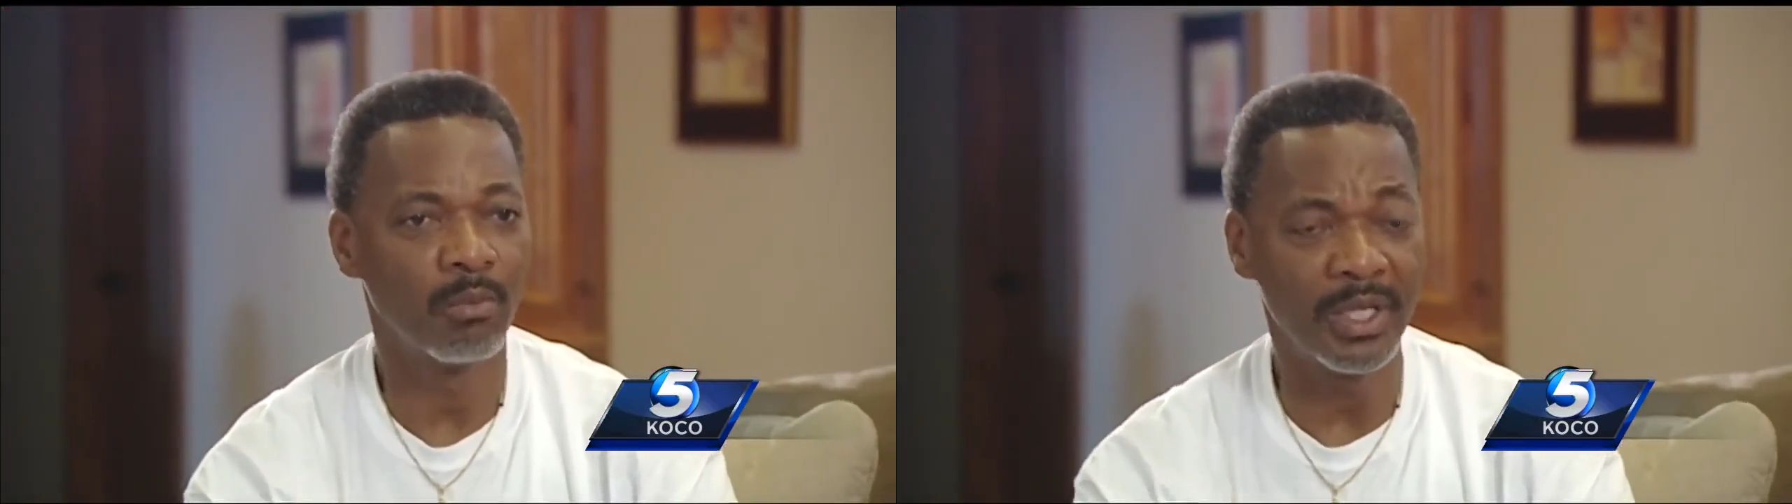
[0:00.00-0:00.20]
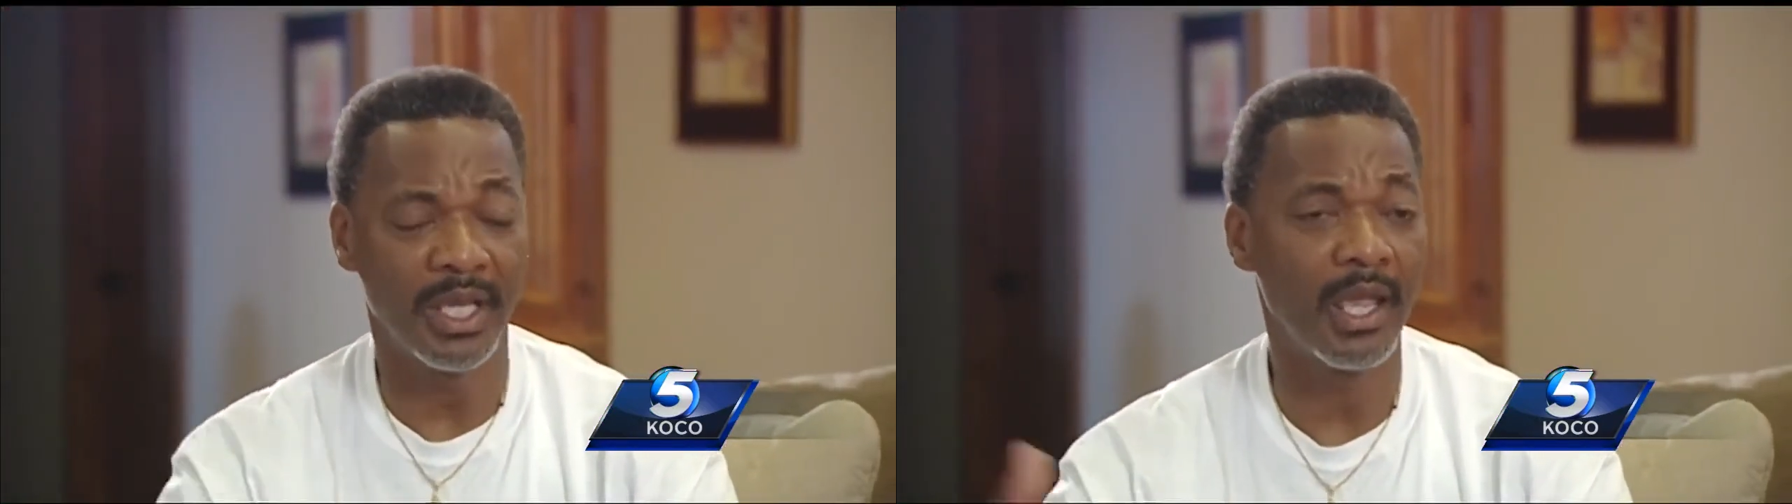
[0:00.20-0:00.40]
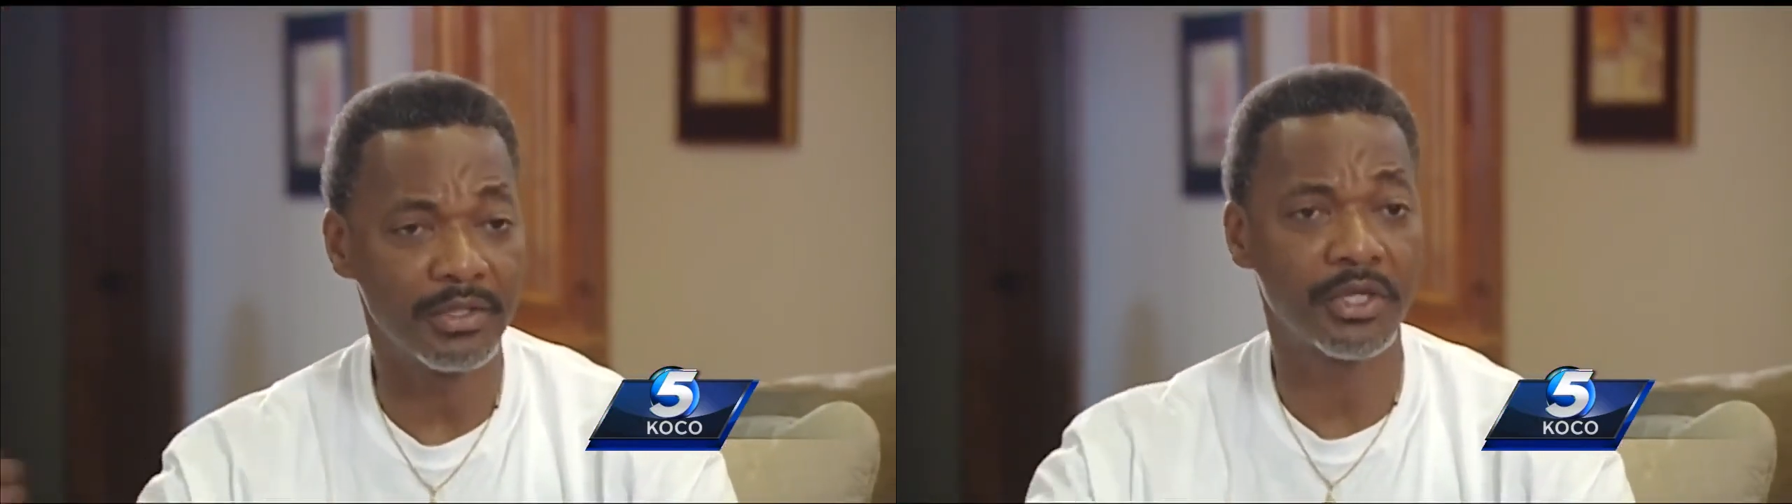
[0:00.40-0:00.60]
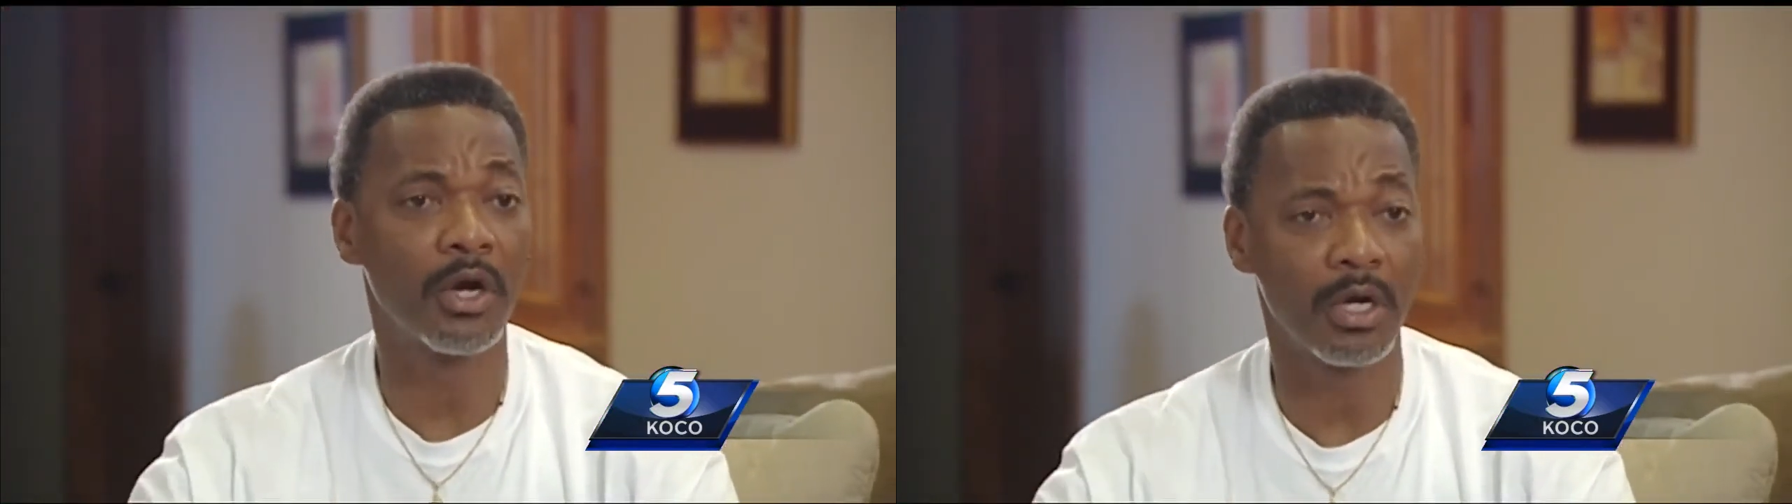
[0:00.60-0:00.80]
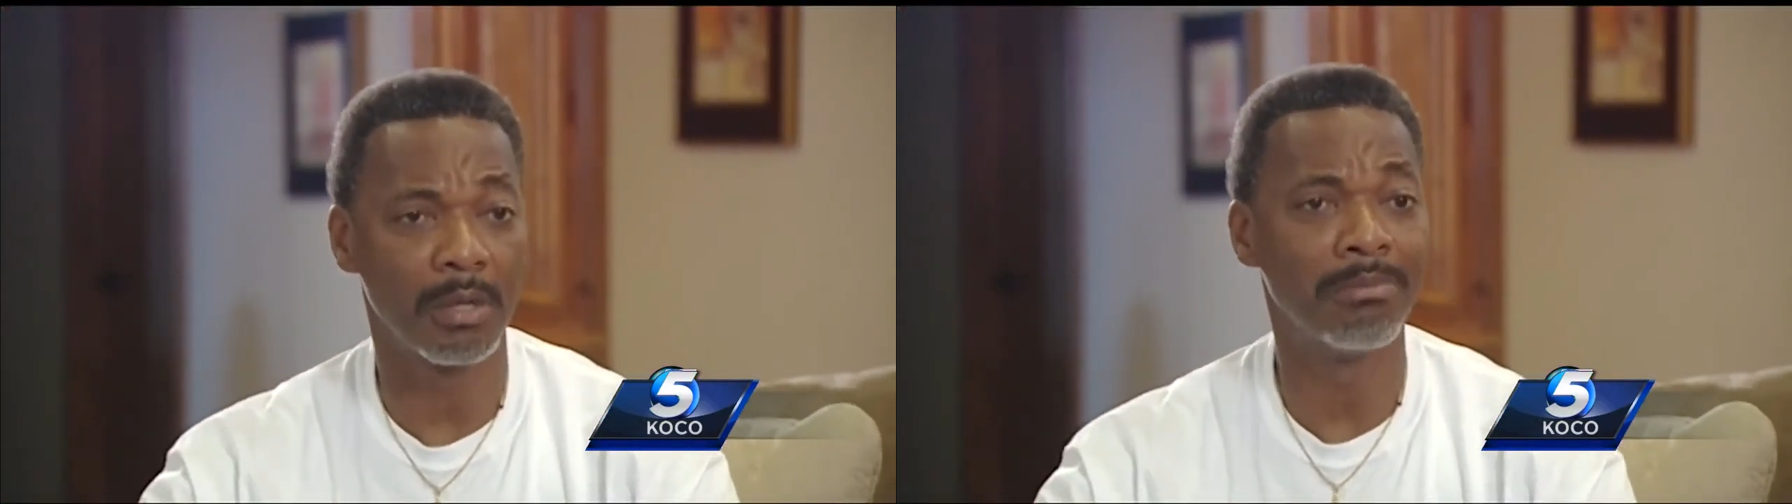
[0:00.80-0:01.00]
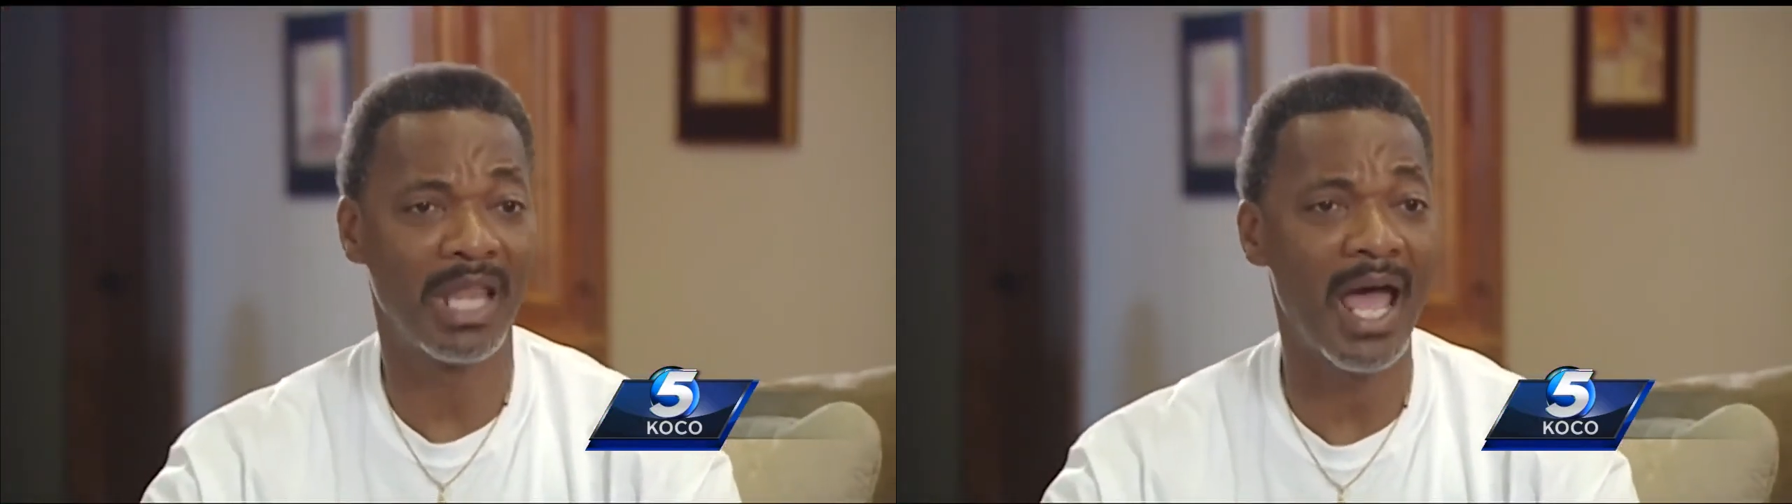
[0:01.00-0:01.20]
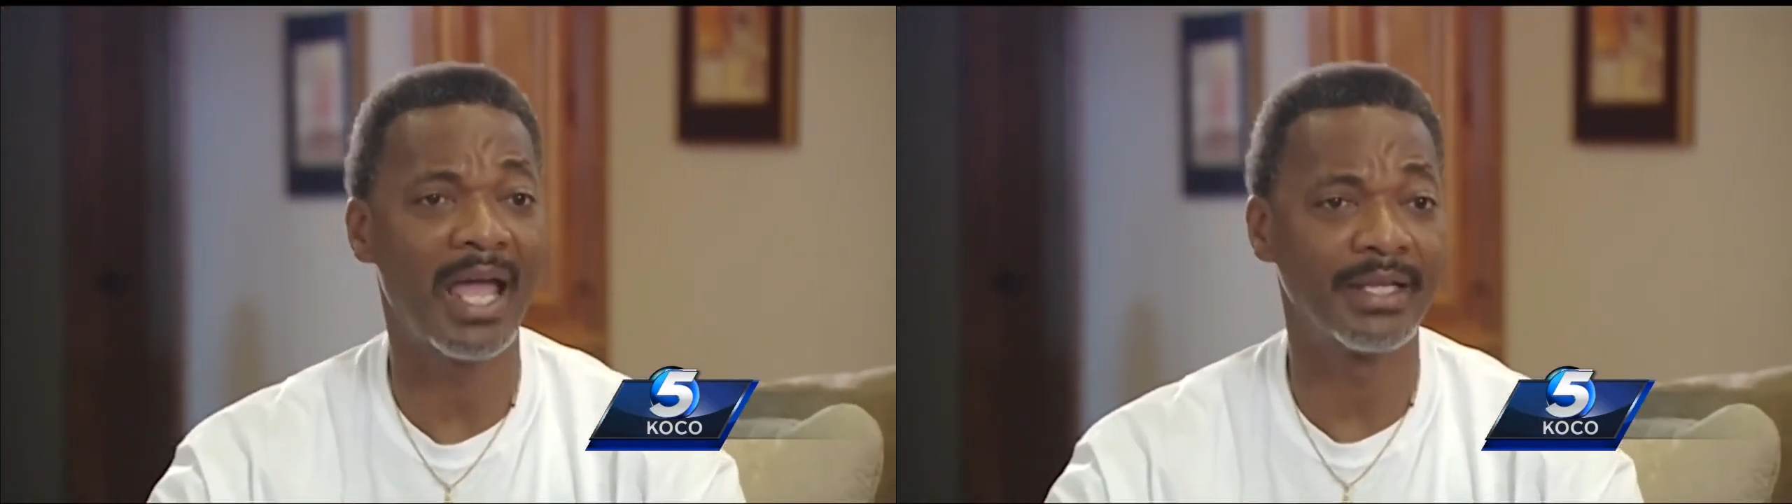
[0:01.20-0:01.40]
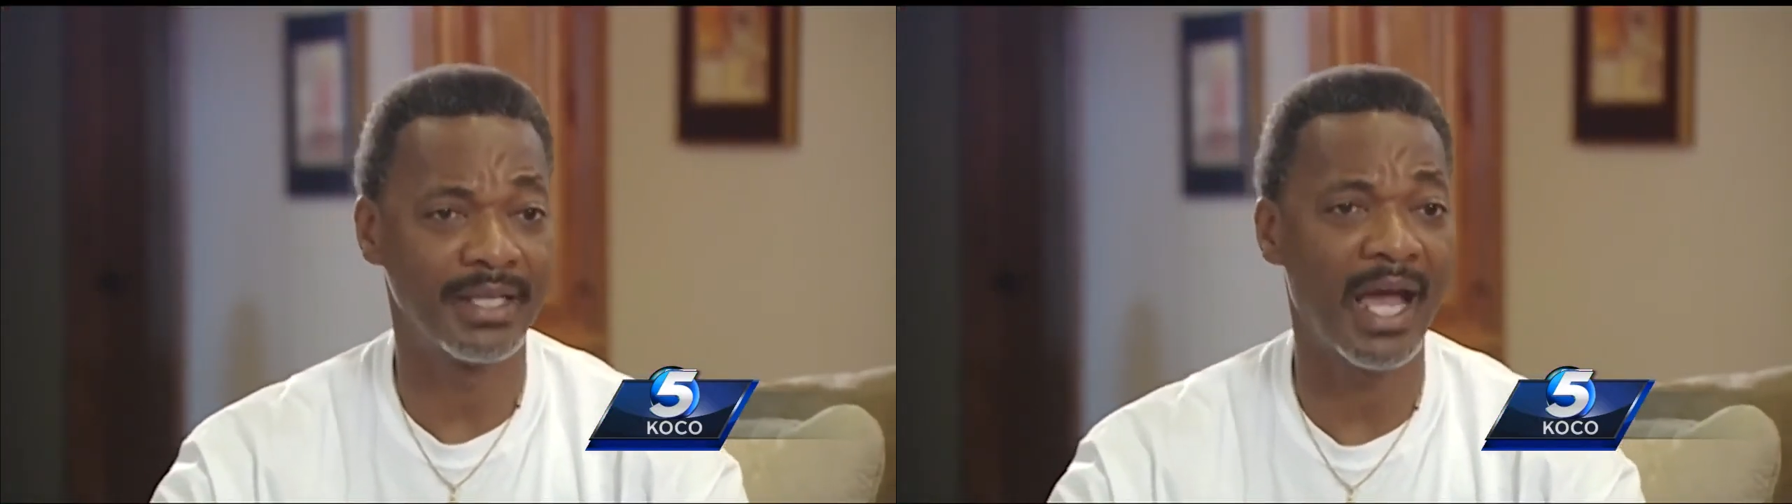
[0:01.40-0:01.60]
and we can't turn a blind